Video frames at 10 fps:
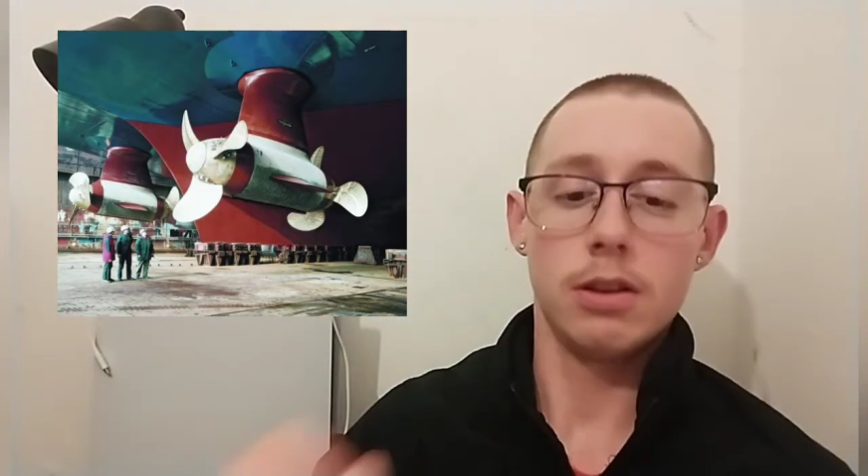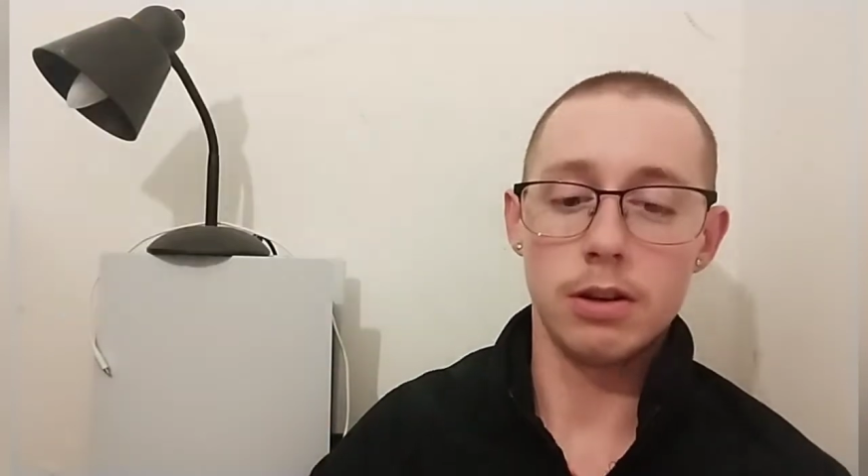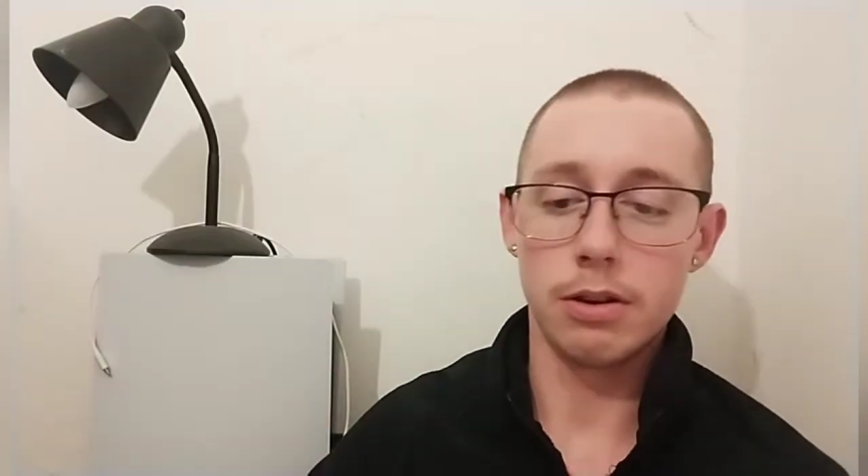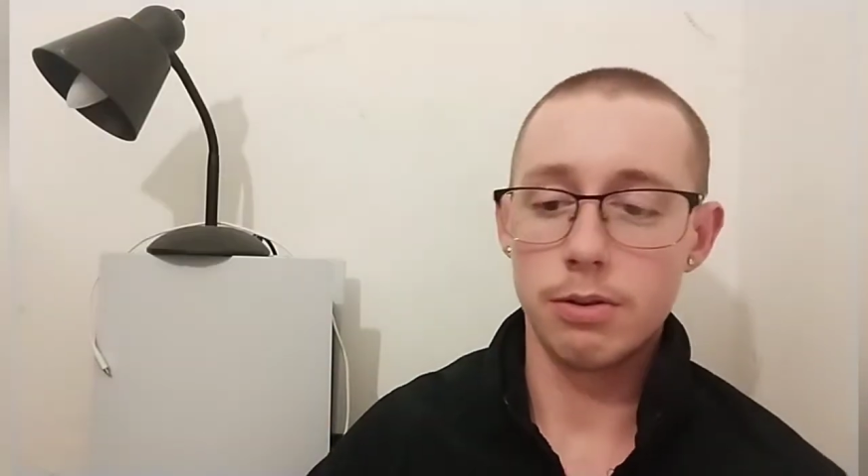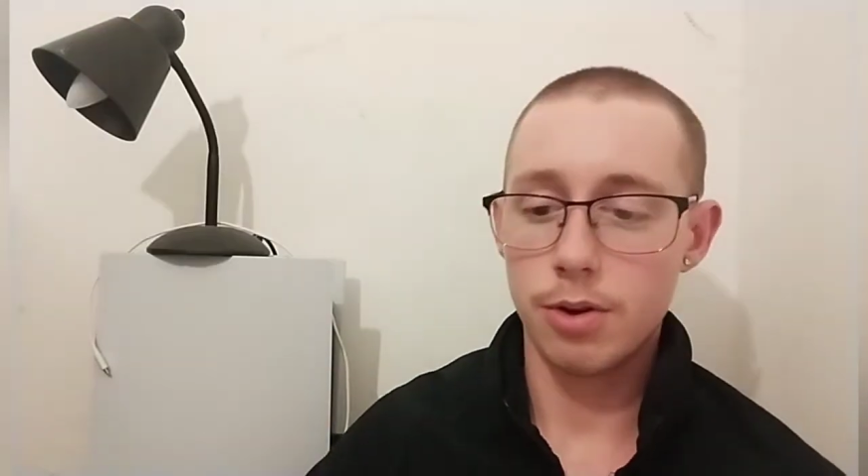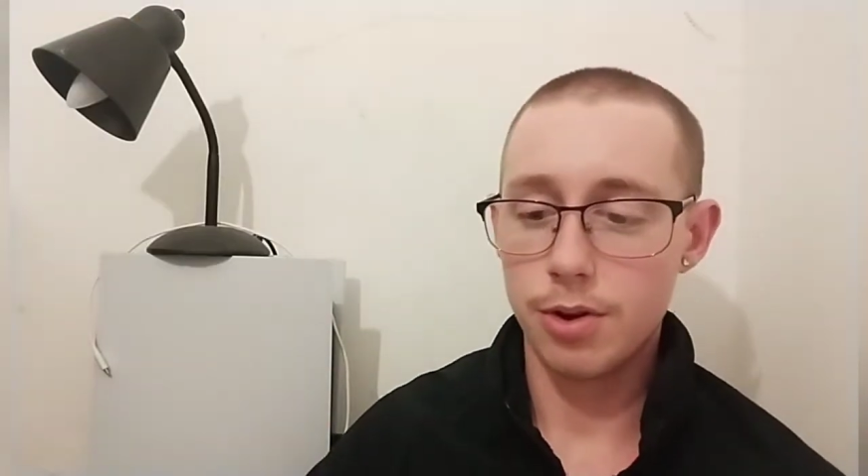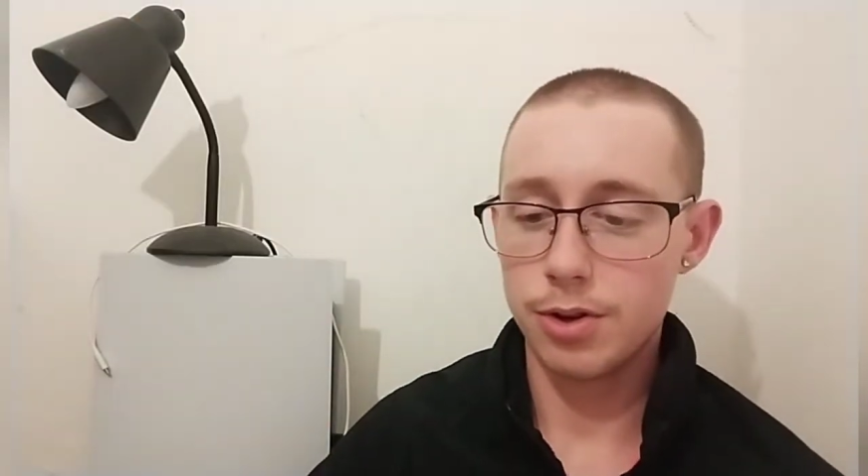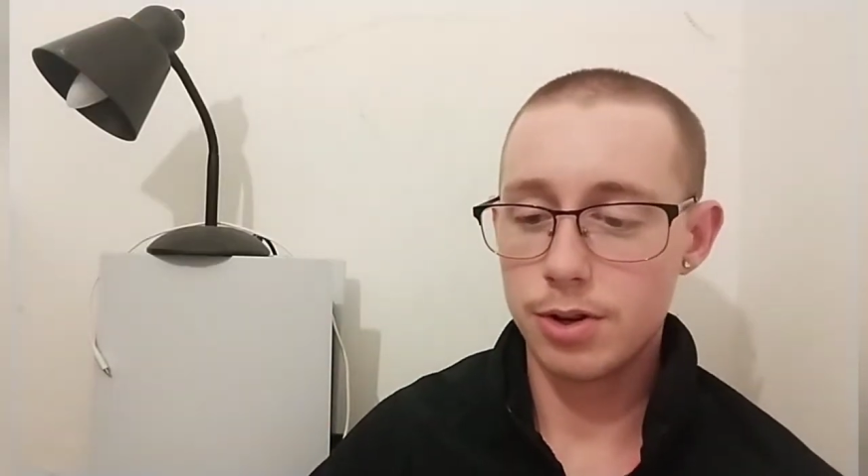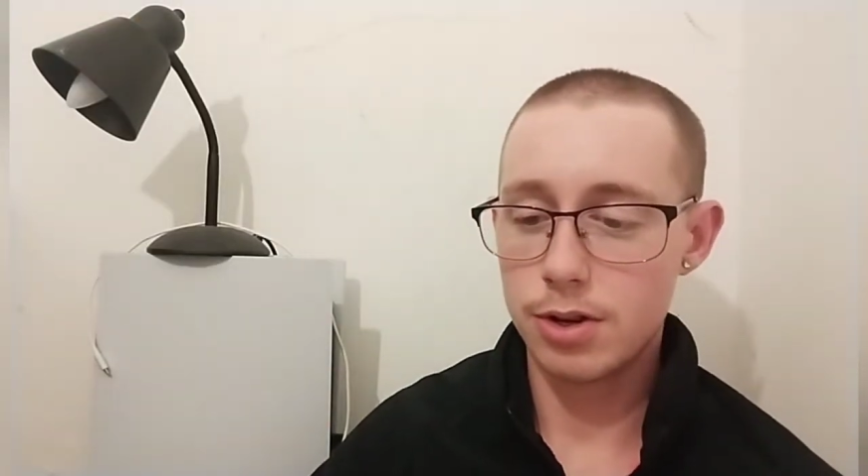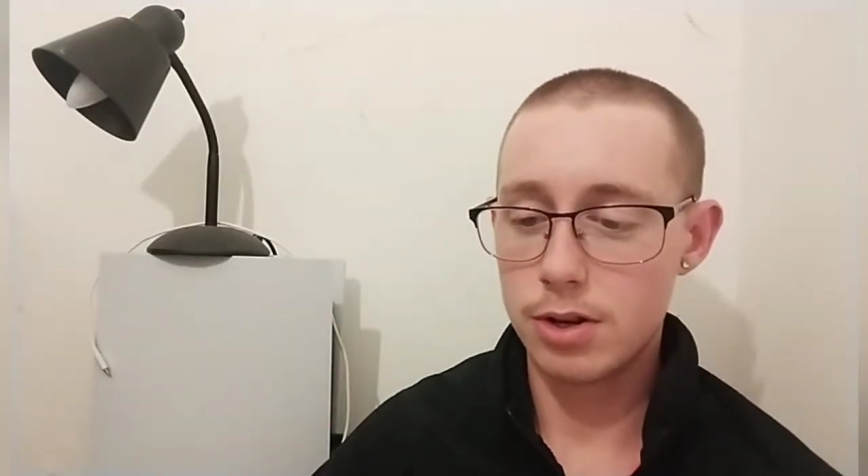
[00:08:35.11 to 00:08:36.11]
you know,
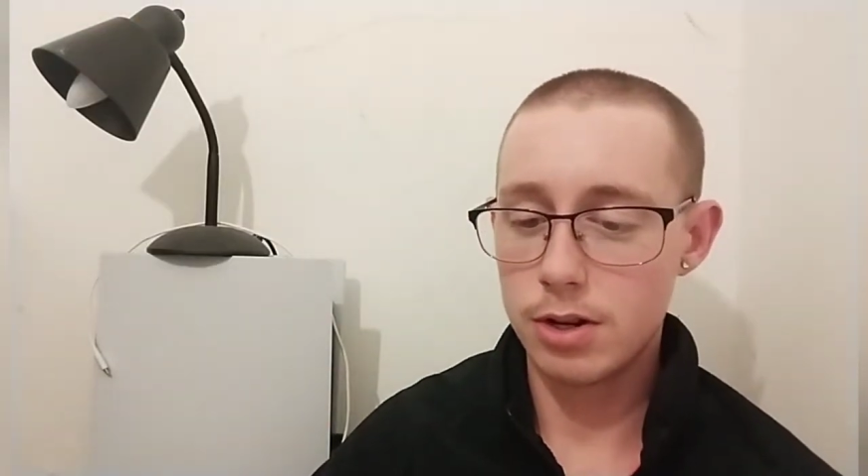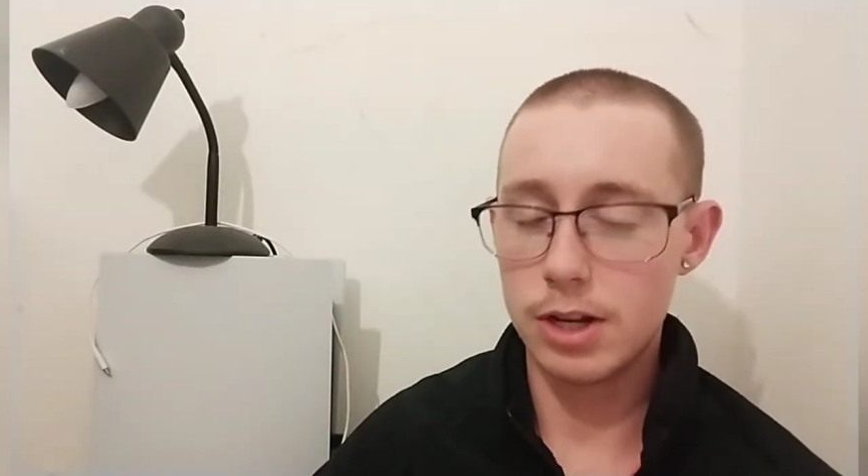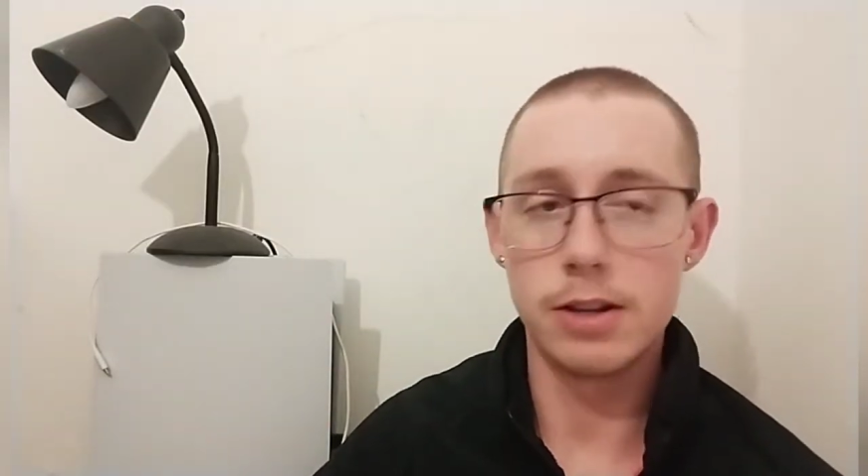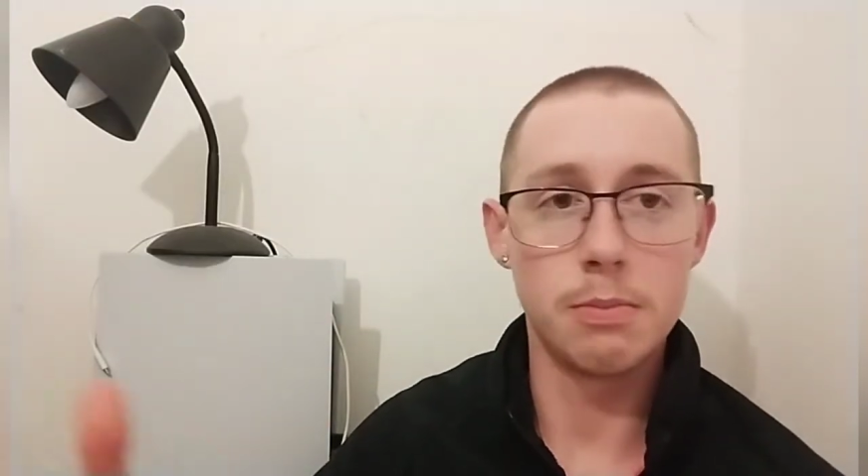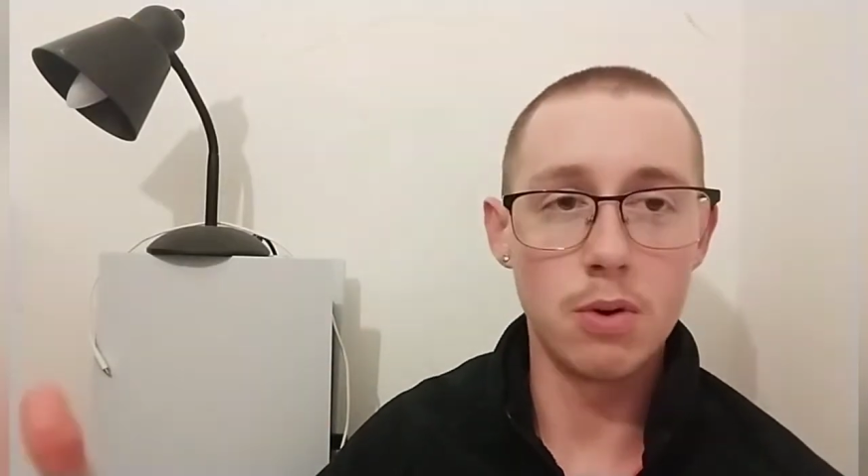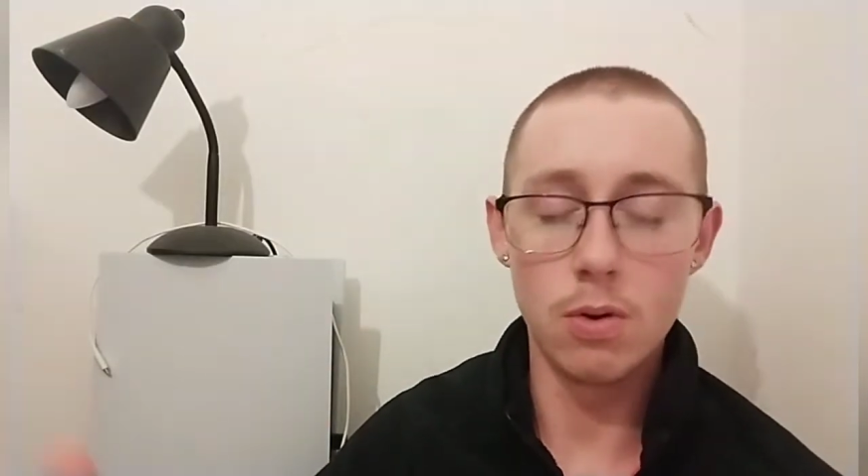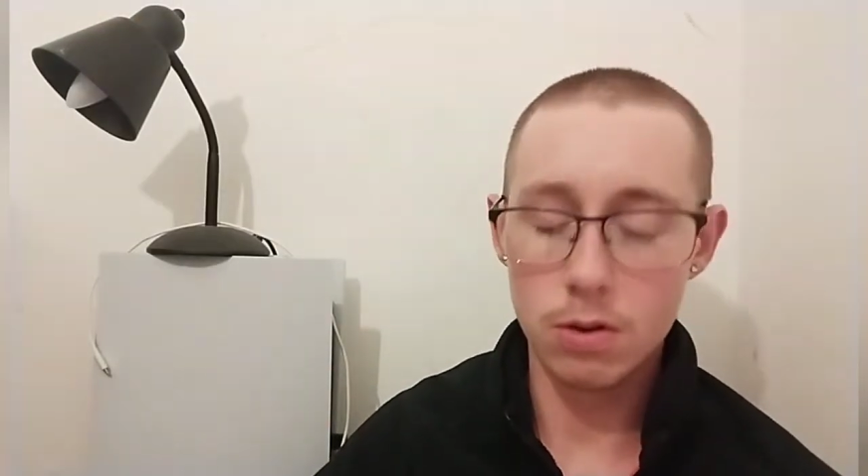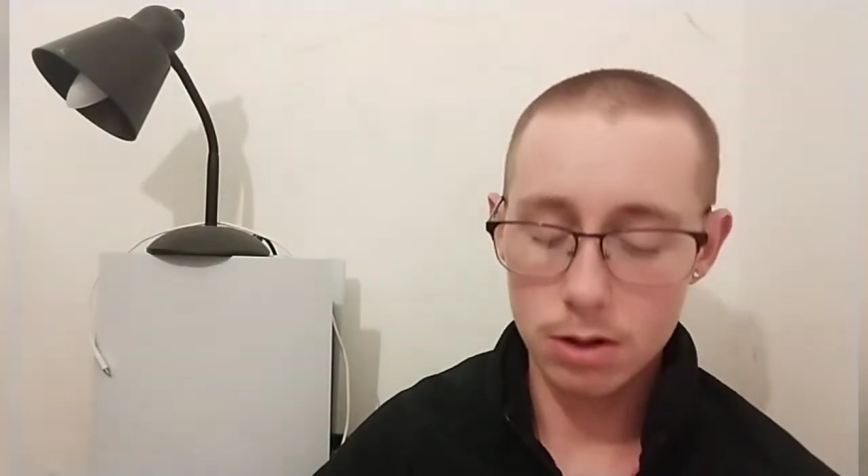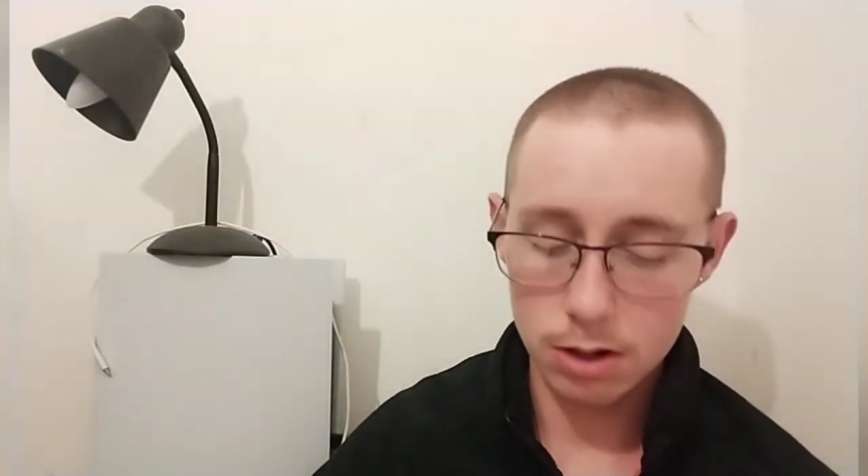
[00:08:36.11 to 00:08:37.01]
into port.